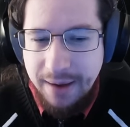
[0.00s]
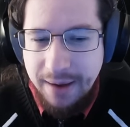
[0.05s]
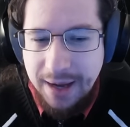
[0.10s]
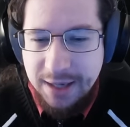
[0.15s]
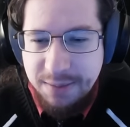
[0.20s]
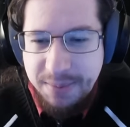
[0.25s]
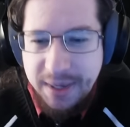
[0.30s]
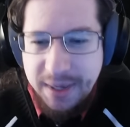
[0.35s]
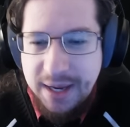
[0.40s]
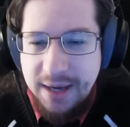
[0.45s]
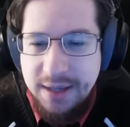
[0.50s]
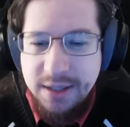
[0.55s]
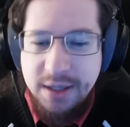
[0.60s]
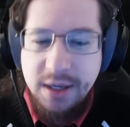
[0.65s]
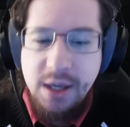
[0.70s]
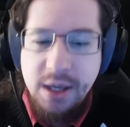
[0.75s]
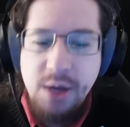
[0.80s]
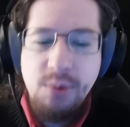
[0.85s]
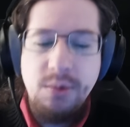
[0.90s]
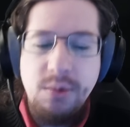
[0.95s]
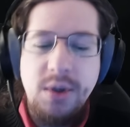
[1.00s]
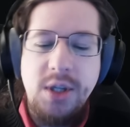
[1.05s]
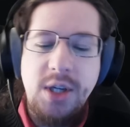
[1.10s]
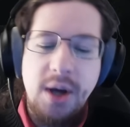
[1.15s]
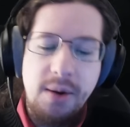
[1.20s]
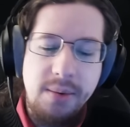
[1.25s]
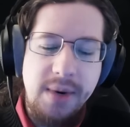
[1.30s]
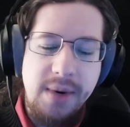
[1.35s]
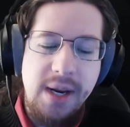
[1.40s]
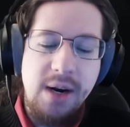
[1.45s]
That's because you
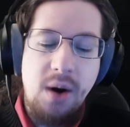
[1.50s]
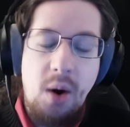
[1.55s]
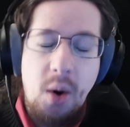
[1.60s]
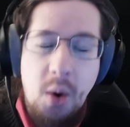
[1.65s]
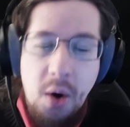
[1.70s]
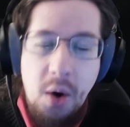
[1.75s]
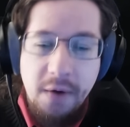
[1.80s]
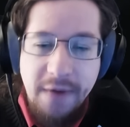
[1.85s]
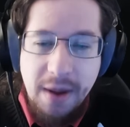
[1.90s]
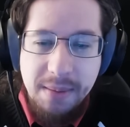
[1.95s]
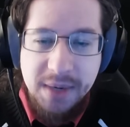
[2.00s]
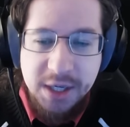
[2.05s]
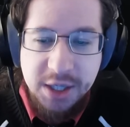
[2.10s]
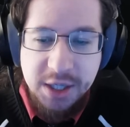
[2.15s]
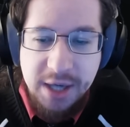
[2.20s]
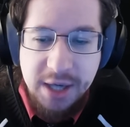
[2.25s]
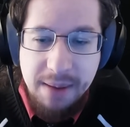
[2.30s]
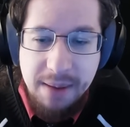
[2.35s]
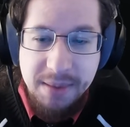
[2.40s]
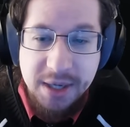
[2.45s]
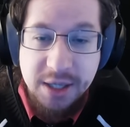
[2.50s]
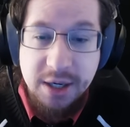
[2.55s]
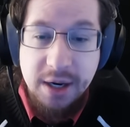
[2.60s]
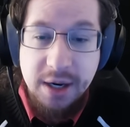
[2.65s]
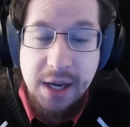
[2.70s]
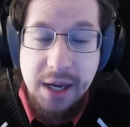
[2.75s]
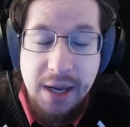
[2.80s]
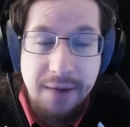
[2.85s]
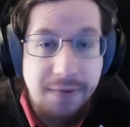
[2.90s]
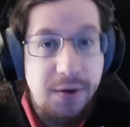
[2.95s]
don't need all that much damage
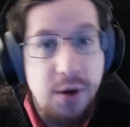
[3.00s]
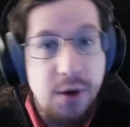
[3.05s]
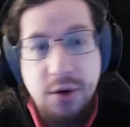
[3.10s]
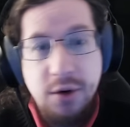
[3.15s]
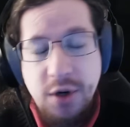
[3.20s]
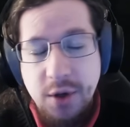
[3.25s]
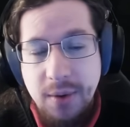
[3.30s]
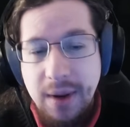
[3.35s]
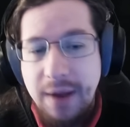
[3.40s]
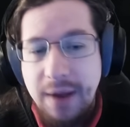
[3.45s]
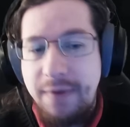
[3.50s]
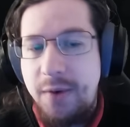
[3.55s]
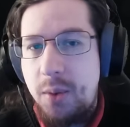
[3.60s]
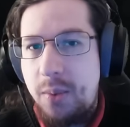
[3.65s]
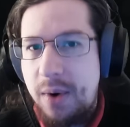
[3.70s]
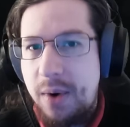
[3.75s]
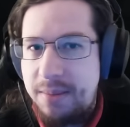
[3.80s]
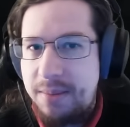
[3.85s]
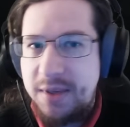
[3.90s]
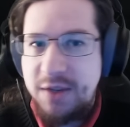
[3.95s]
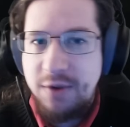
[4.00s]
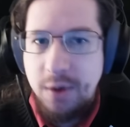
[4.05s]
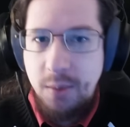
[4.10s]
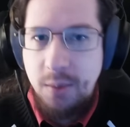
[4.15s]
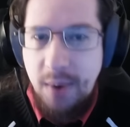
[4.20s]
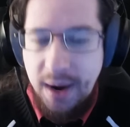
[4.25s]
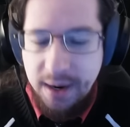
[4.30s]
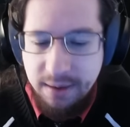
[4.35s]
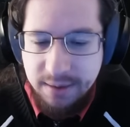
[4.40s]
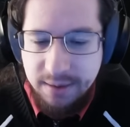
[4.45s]
if you're doing the Wilma's
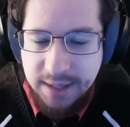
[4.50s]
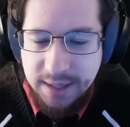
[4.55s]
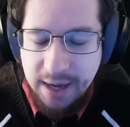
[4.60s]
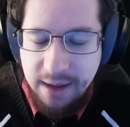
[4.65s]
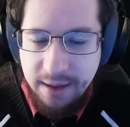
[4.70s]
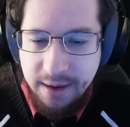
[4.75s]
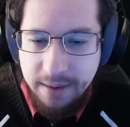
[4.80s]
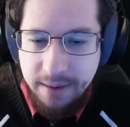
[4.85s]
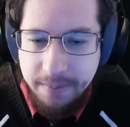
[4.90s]
Requital scaling.